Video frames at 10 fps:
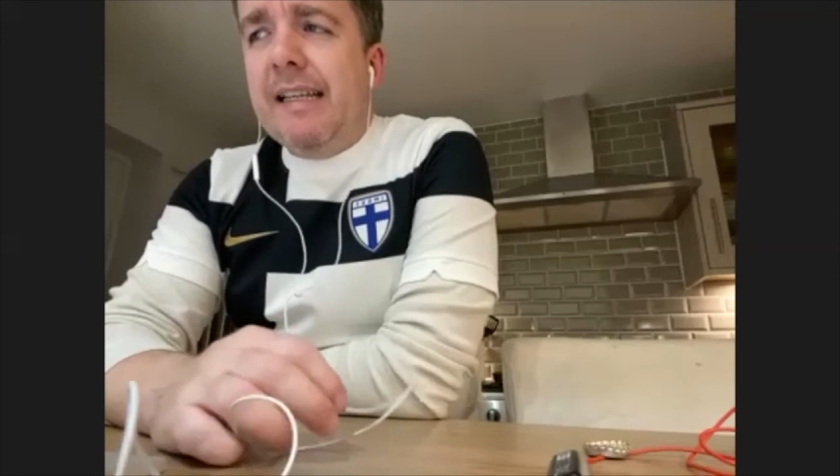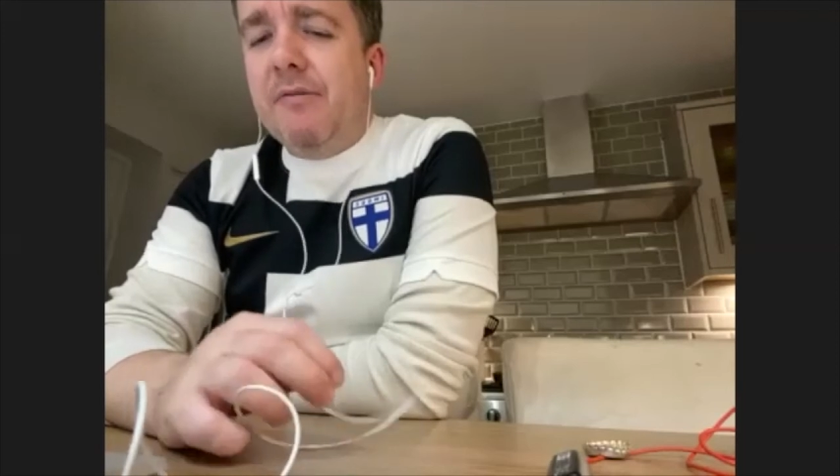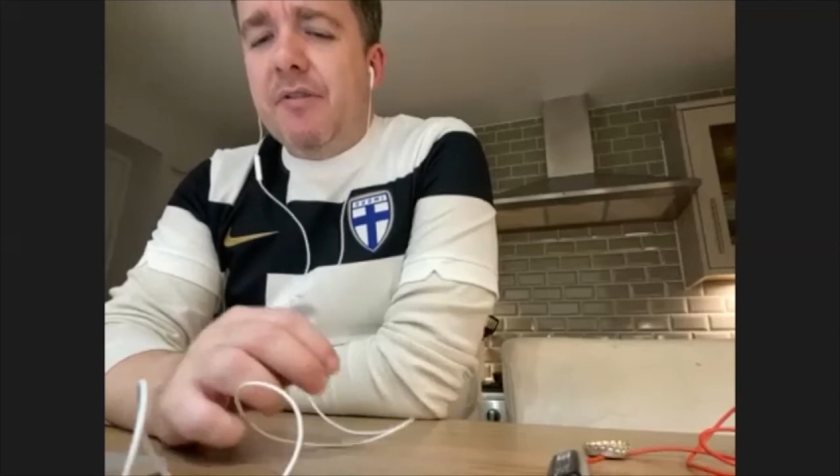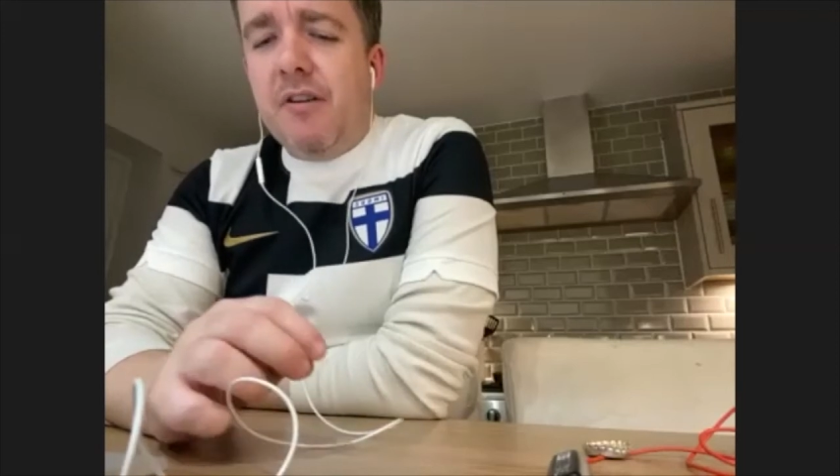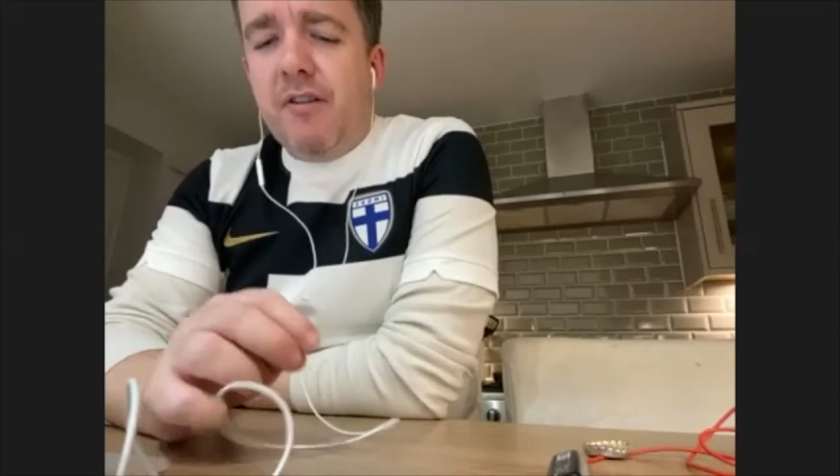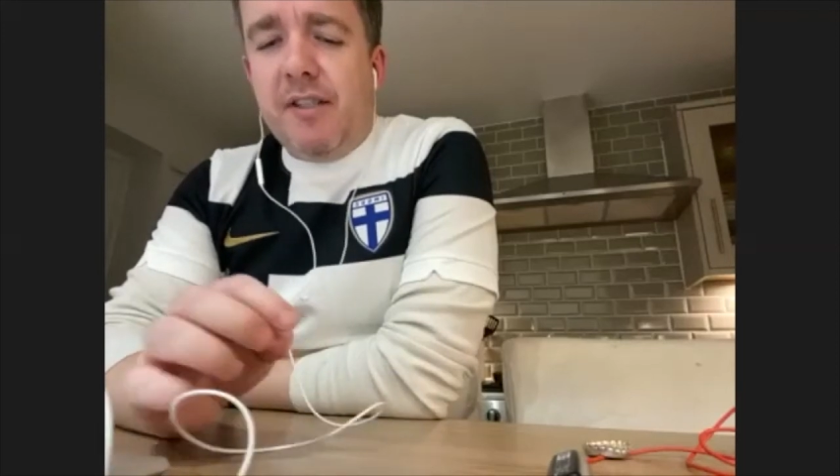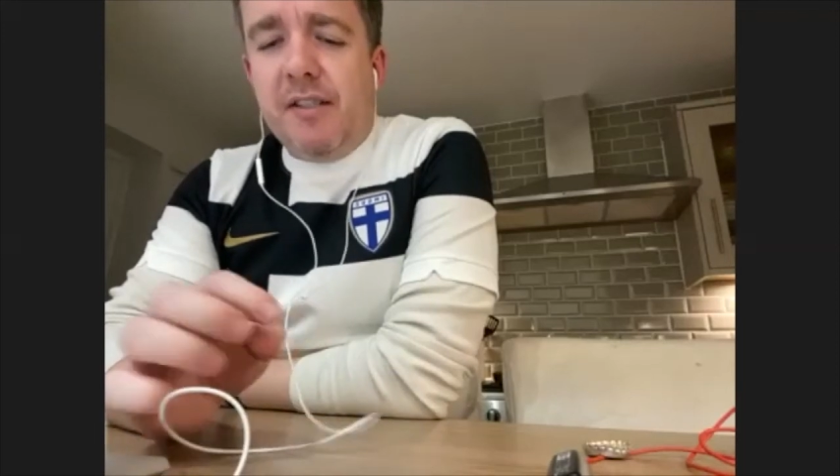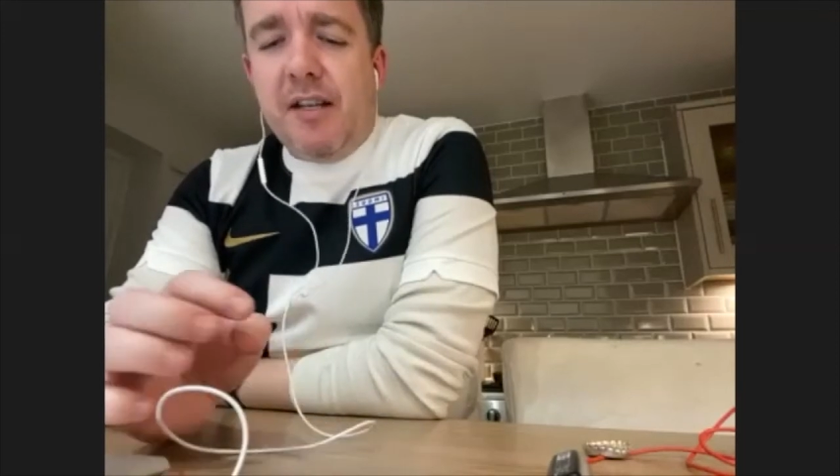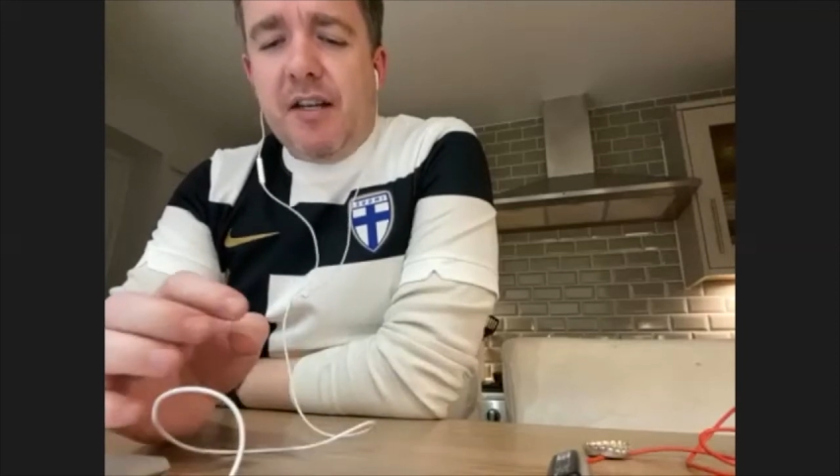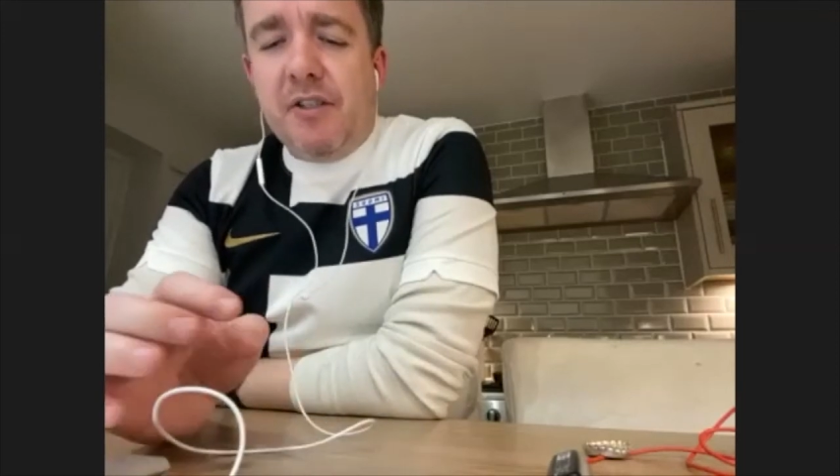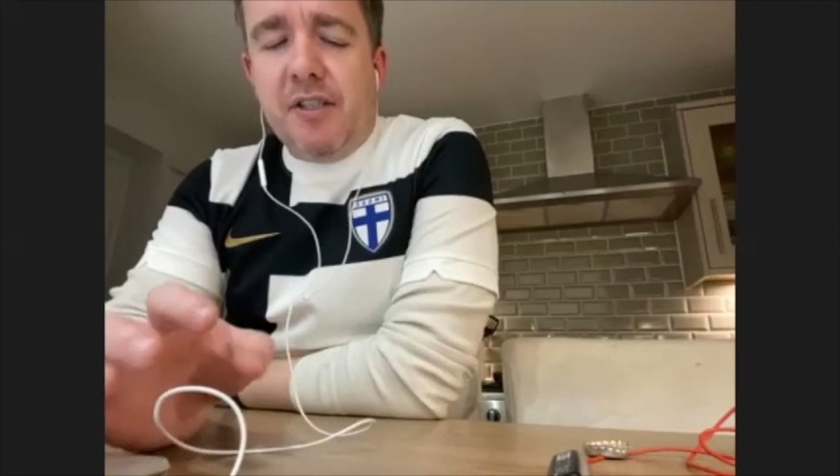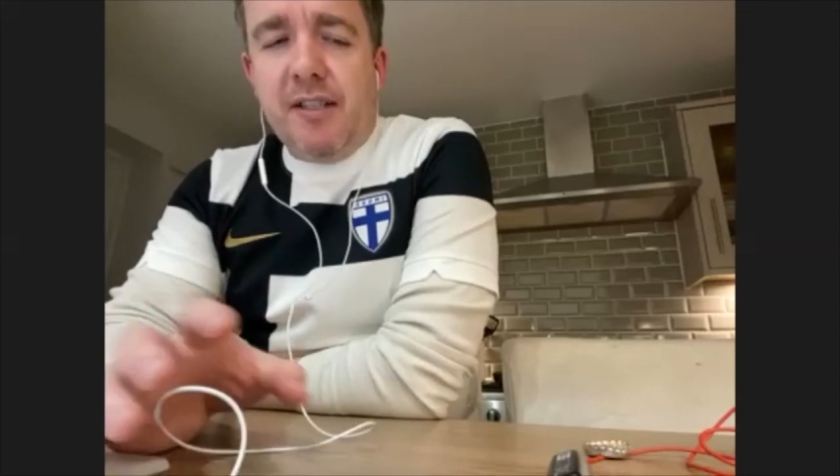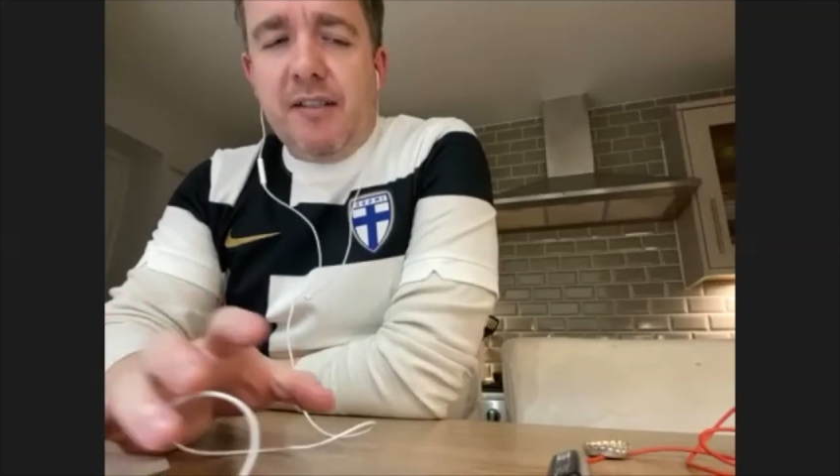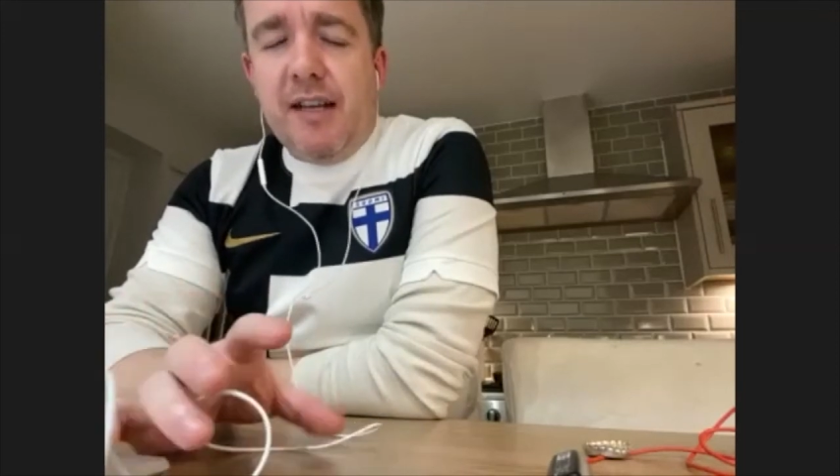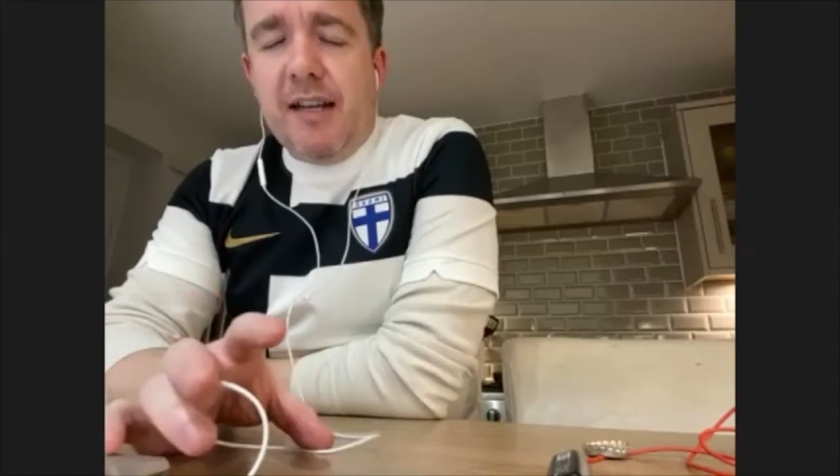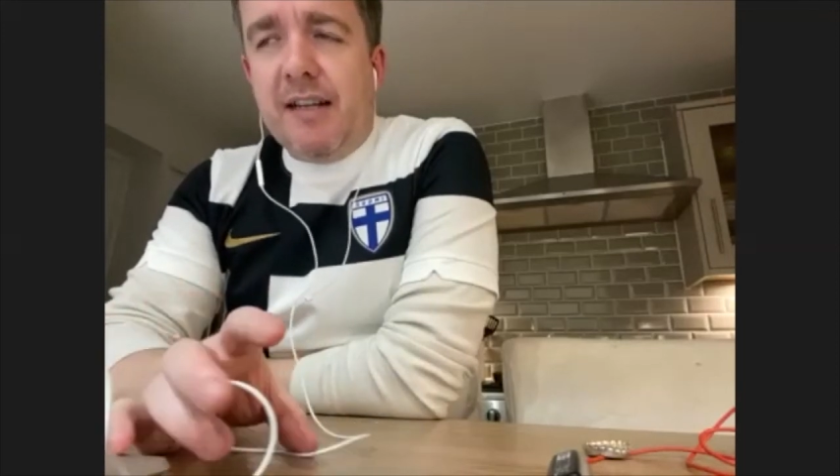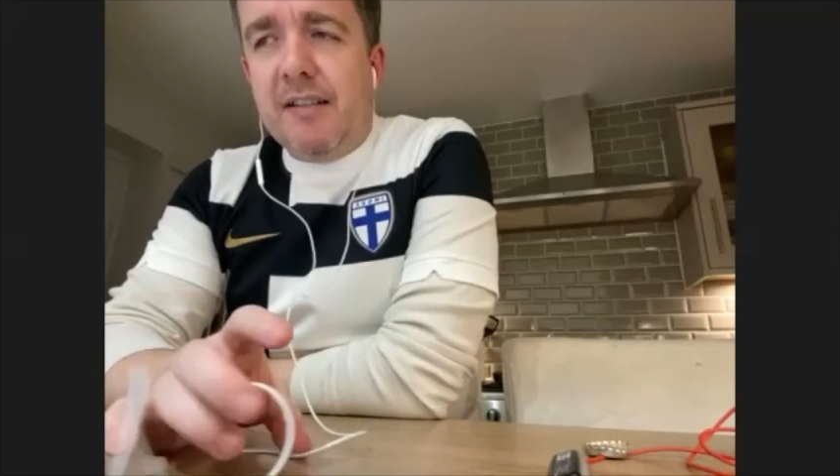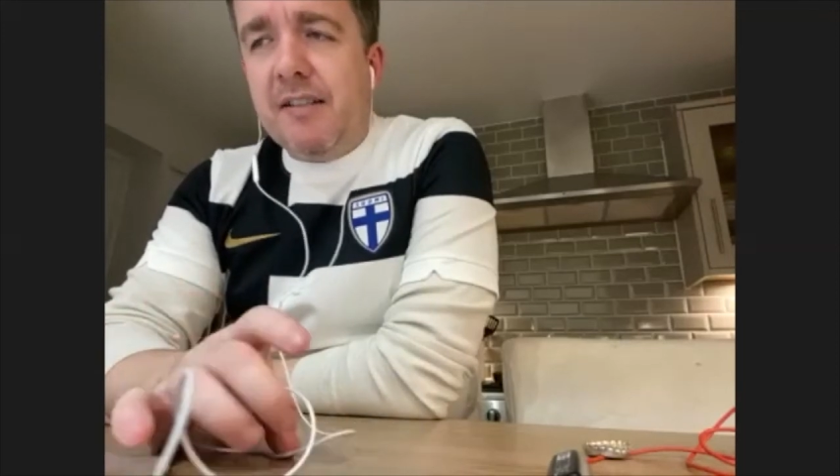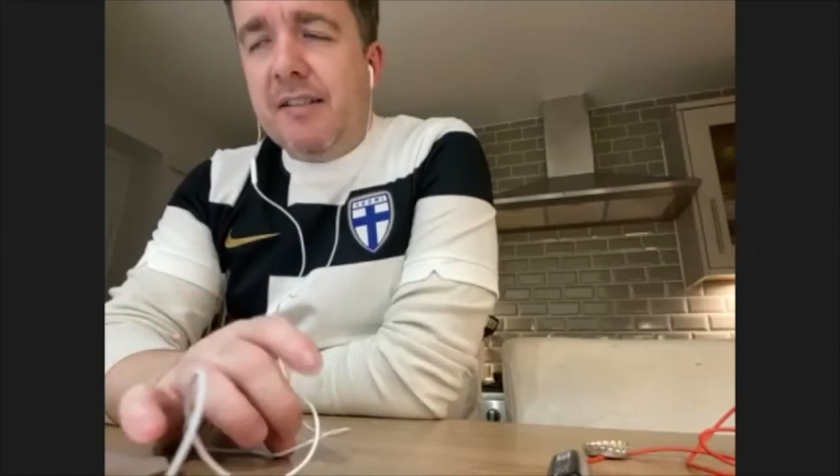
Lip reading: was a lot of discussion, and there's a